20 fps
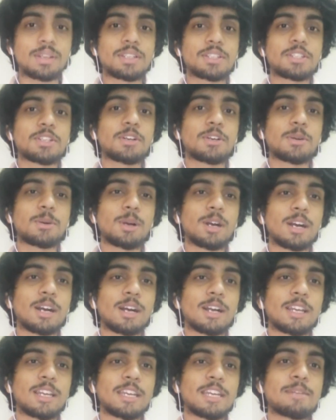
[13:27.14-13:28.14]
So uh,
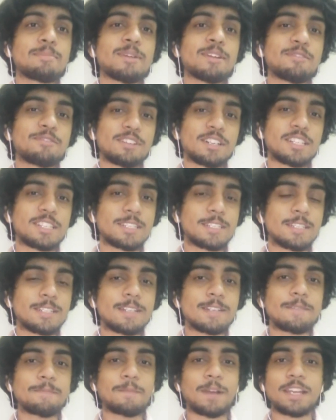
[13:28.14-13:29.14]
in my first
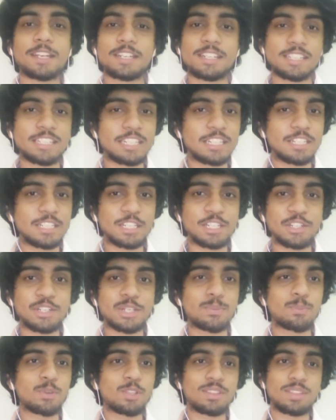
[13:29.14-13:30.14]
year, I did an
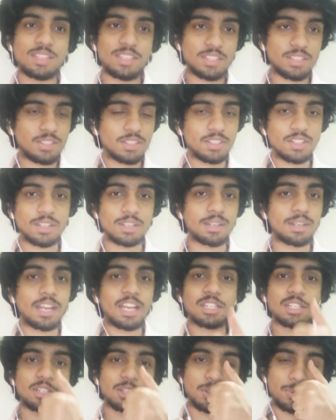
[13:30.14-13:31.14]
internship with the
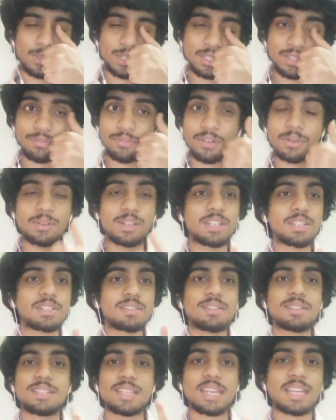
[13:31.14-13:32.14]
National Innovation
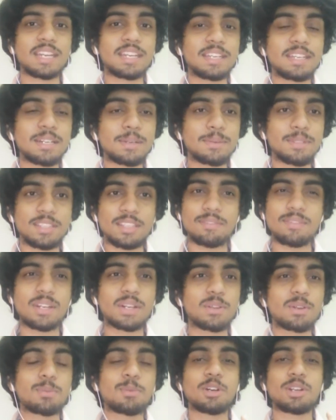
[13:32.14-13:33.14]
Foundation. Second year with
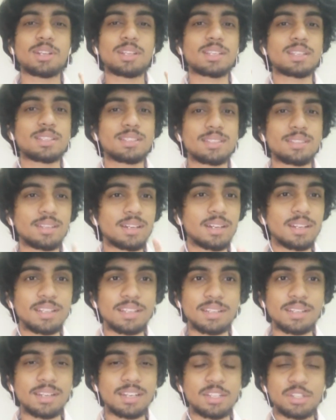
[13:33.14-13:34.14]
Invento Robotics. Third
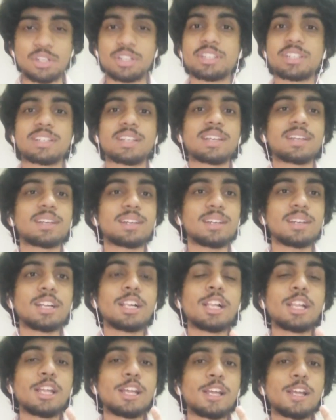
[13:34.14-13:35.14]
year at Georgia Tech.
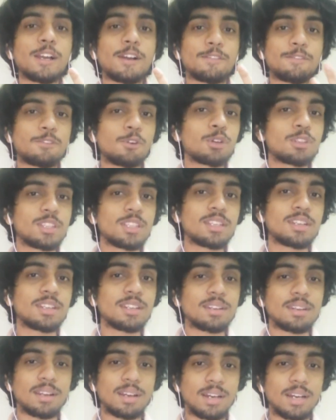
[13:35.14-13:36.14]
Fourth year,
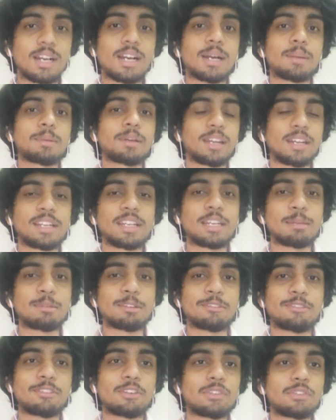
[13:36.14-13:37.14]
uh, I'm currently in my
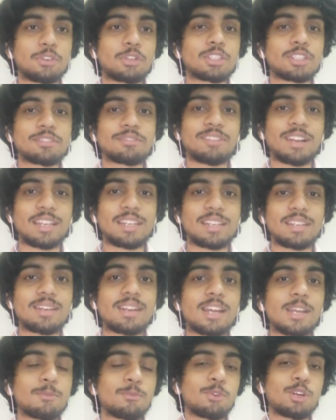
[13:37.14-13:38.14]
fourth and final year.
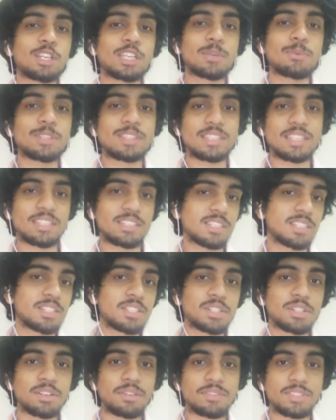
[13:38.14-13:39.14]
I'm working with the Indian
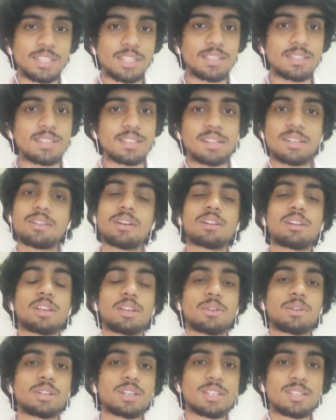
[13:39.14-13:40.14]
Institute of Science under Dr.
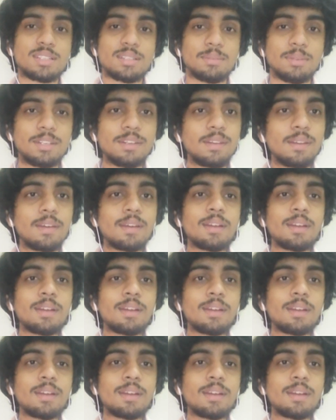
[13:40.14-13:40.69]
Yogesh Simmhan